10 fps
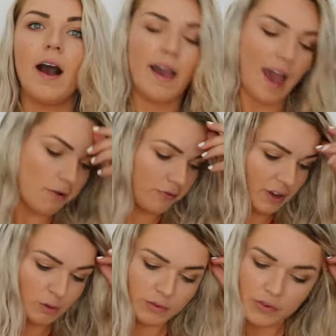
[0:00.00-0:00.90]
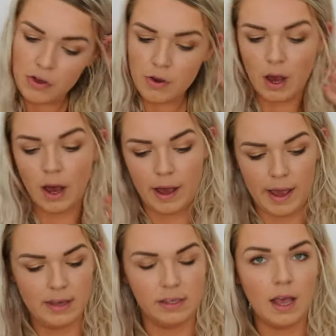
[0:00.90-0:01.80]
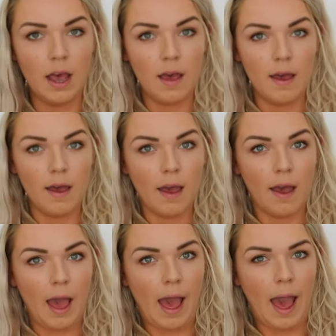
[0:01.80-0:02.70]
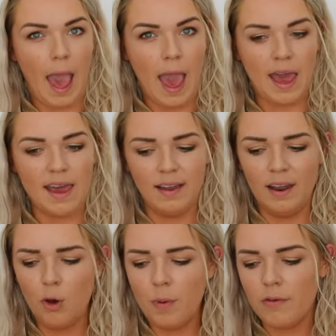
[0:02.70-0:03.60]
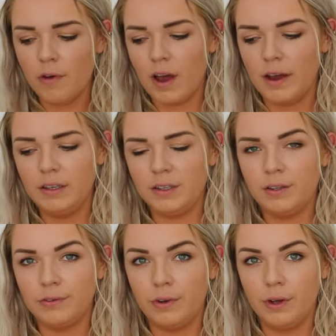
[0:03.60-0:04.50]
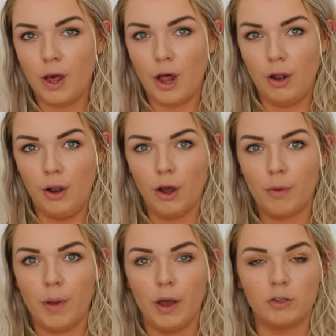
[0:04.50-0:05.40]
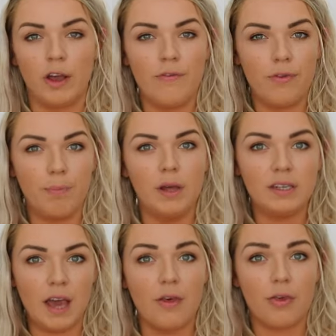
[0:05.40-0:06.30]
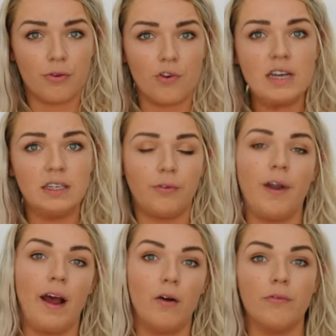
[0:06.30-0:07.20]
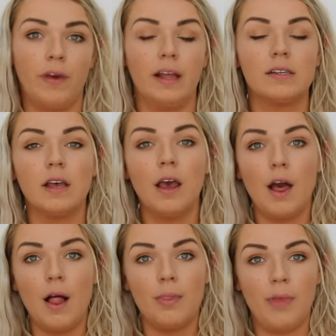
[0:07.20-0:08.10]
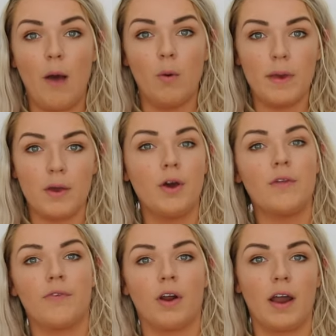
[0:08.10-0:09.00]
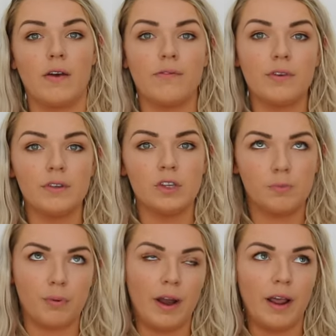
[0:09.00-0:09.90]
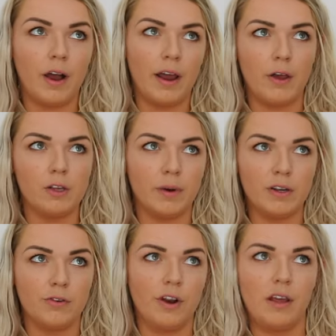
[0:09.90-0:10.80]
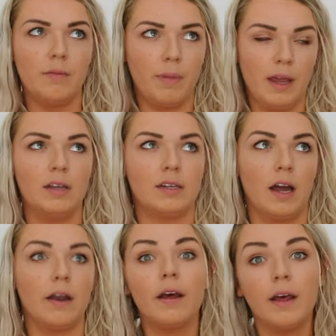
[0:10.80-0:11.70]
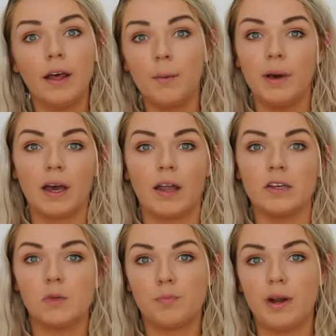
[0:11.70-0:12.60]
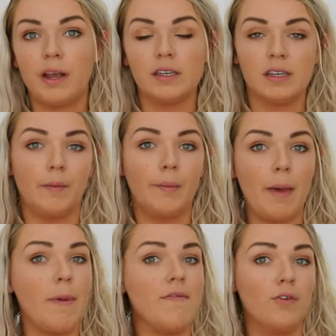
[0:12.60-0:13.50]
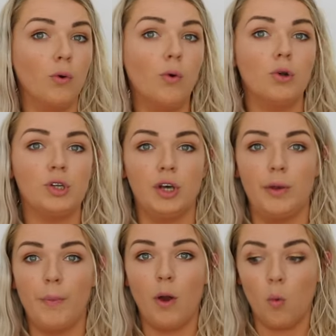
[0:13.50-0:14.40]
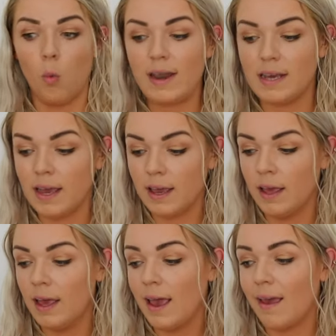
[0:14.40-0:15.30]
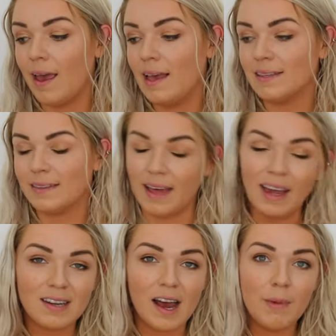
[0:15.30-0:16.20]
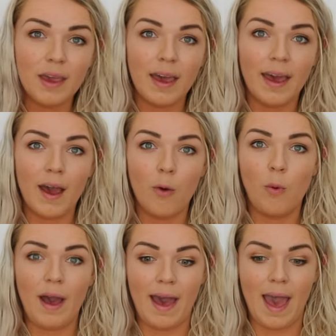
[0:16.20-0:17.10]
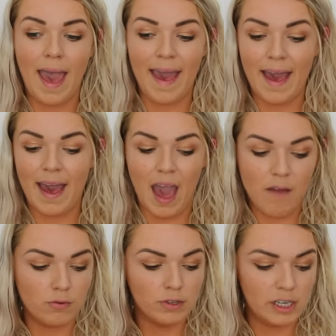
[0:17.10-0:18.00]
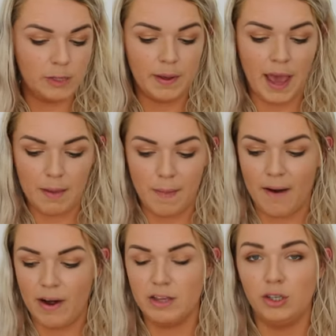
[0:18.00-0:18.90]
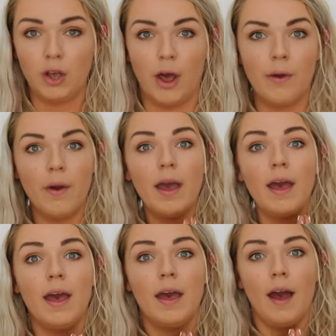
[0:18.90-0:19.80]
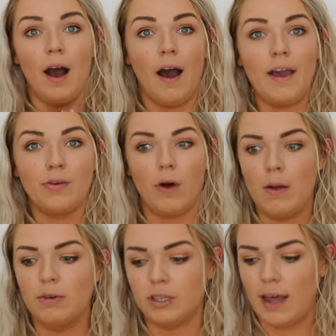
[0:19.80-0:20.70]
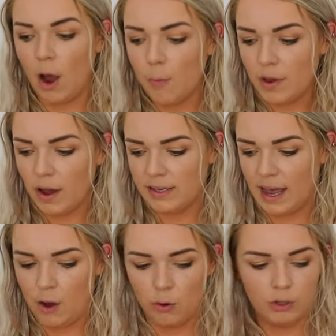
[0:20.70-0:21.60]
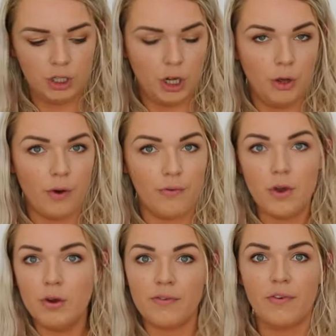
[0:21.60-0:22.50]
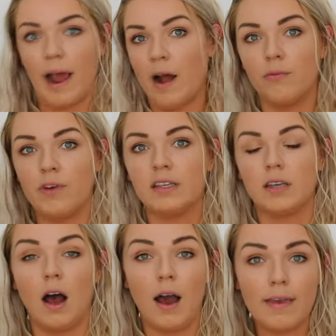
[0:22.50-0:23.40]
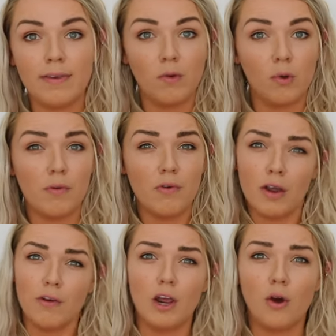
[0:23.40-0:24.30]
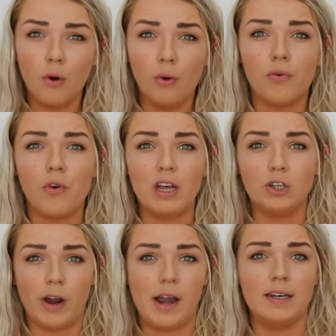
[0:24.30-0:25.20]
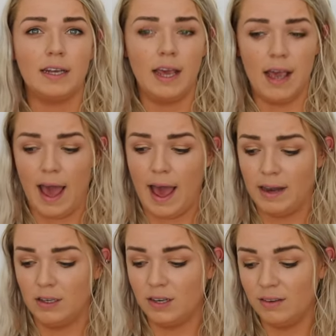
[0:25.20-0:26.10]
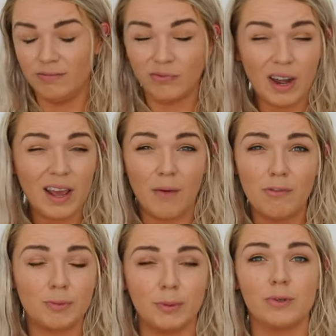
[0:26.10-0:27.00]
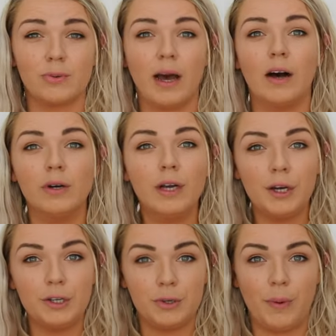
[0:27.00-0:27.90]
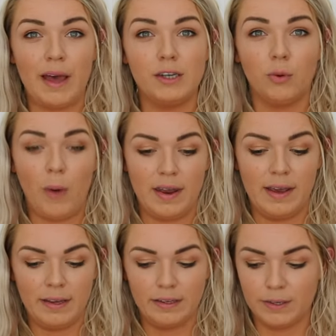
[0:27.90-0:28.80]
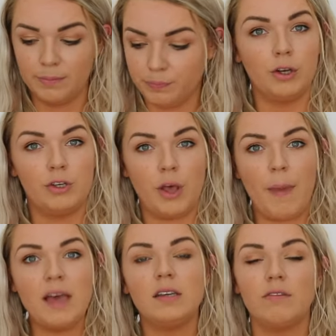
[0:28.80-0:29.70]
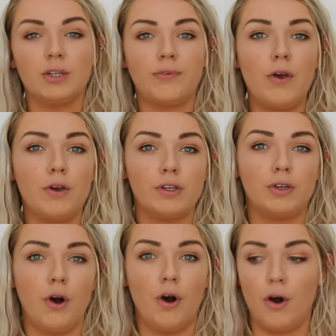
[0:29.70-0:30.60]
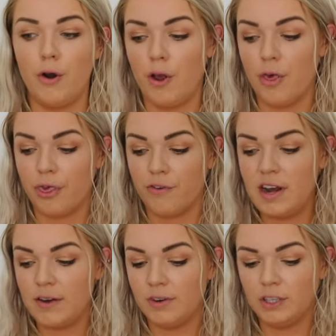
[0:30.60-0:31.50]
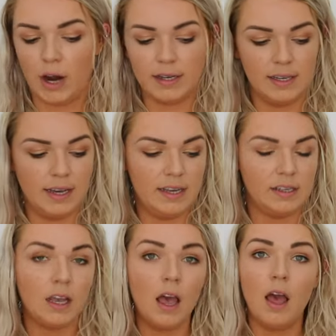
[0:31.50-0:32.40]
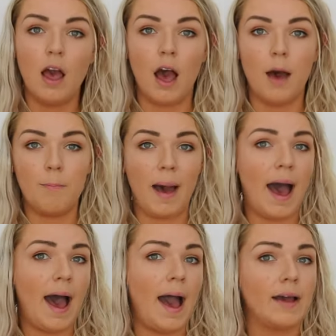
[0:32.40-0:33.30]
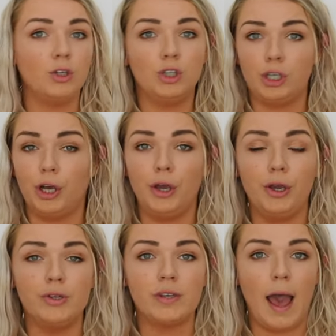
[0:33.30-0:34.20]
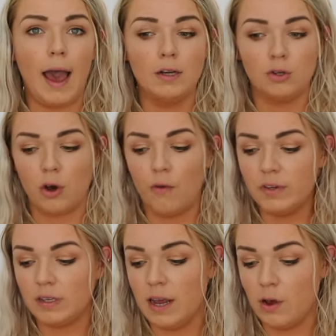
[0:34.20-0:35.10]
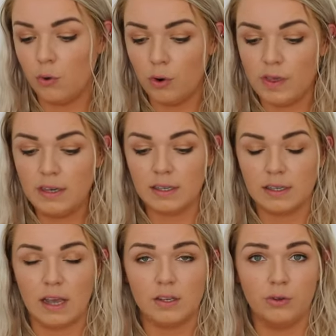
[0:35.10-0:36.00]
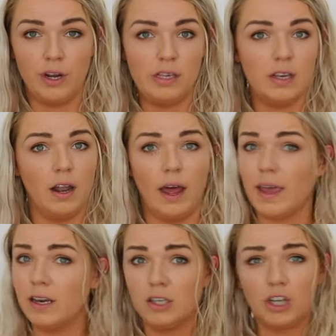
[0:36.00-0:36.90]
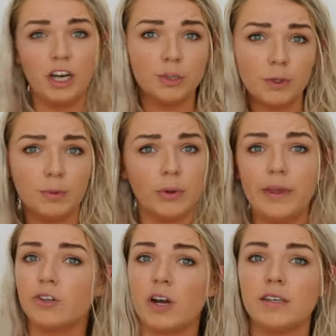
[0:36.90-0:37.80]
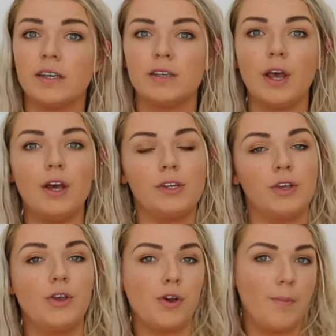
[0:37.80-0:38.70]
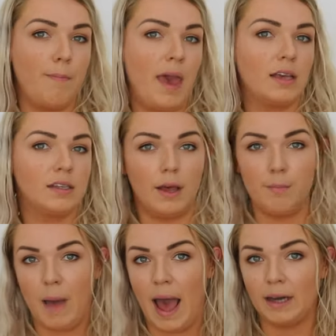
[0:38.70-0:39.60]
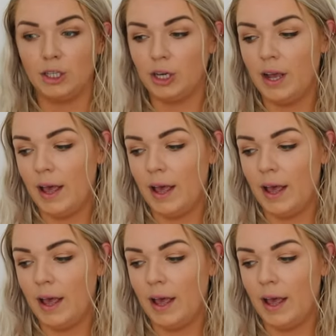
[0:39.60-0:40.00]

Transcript: I have filmed for you guys a little bit of a kind of lookbook. So I've put together three different outfits that would be good for a kind of spring, I know spring's already been done, but a kind of spring, summer, maybe even autumn wedding. It's that time of year where everyone seems to be getting married. So I thought I would just help you guys out, do a few different outfits that I think would be really, really cool, really trendy, and really comfortable as well to wear to weddings. So basically I've just focused on three different dresses, a bag, shoes, and obviously all of these accessories are like interchangeable between the dresses, so you can mix and match.